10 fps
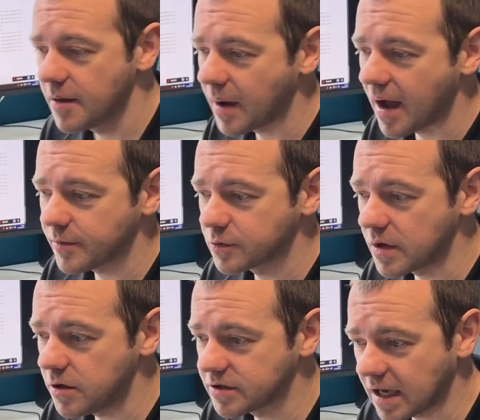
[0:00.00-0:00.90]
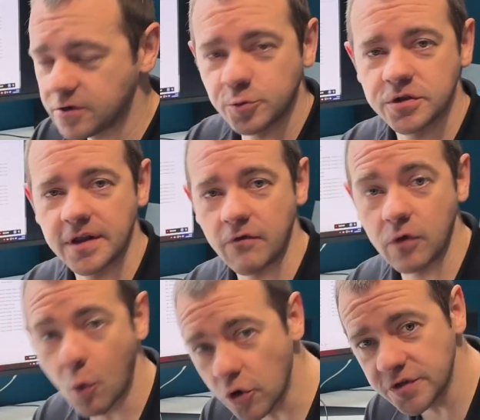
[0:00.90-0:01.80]
perhaps when you signed up to their
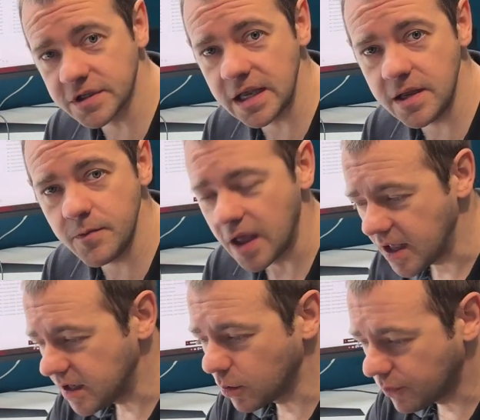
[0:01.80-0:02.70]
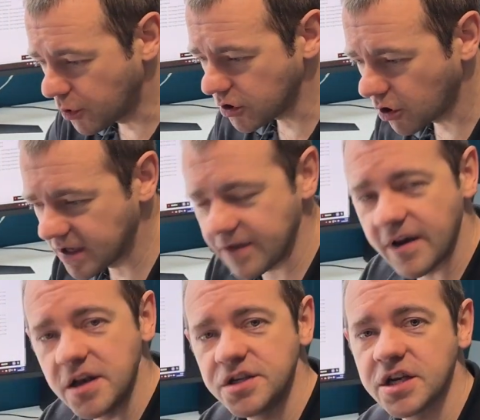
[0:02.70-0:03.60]
reward scheme, you'll have put your
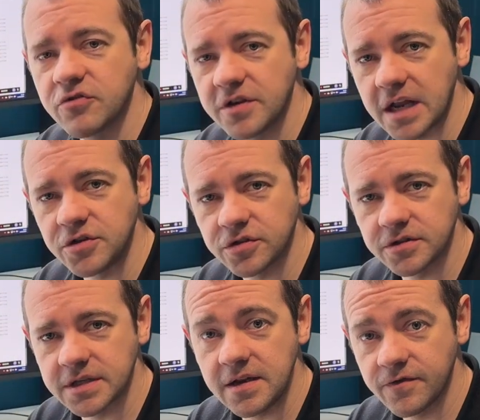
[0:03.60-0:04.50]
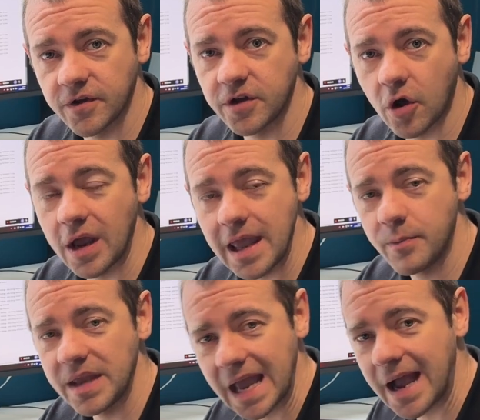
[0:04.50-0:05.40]
GivEnergy credentials in for your
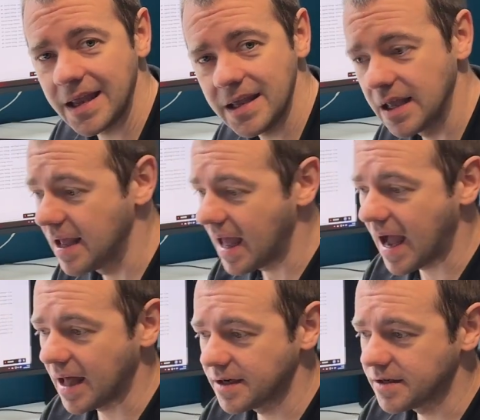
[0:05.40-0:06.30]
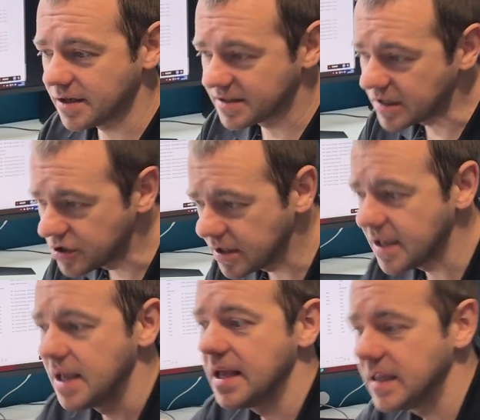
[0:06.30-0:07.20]
API and
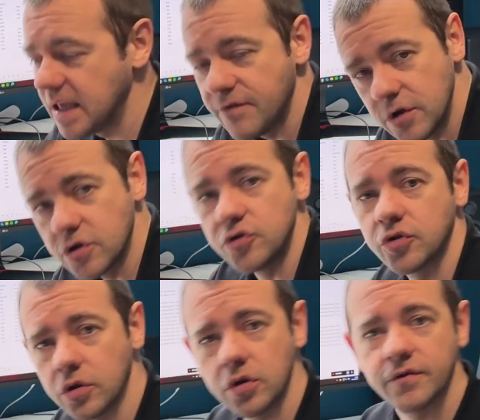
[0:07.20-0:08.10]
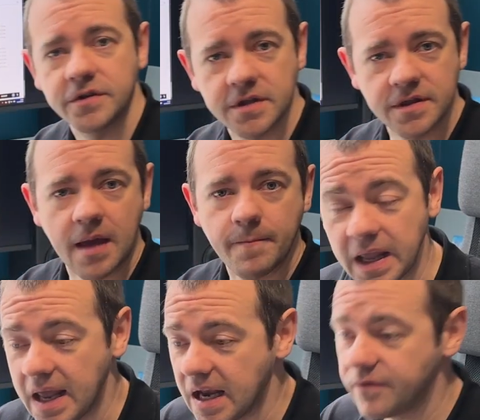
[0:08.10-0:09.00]
essentially given control over to them.
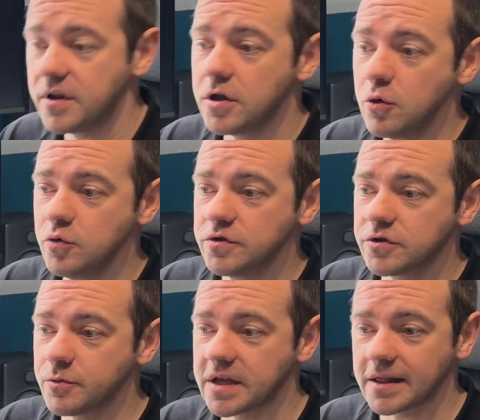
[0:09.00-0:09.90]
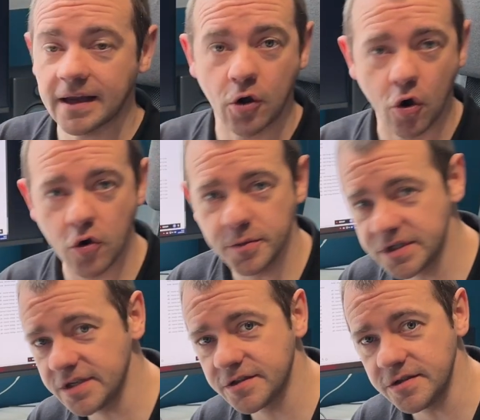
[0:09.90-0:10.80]
And if you use something like Home
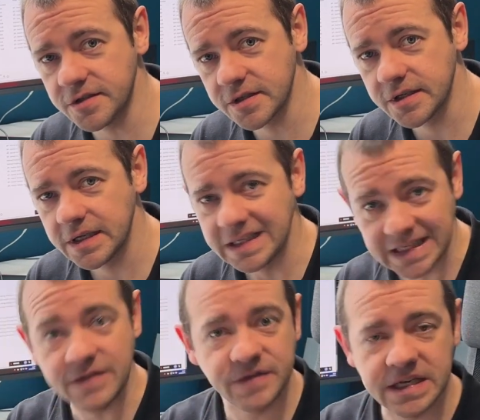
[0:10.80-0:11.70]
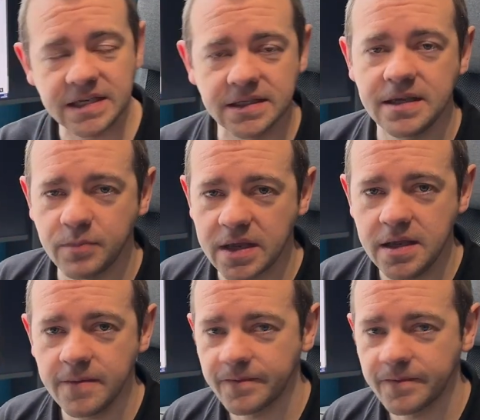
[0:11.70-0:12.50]
Assistant, GiveTCP,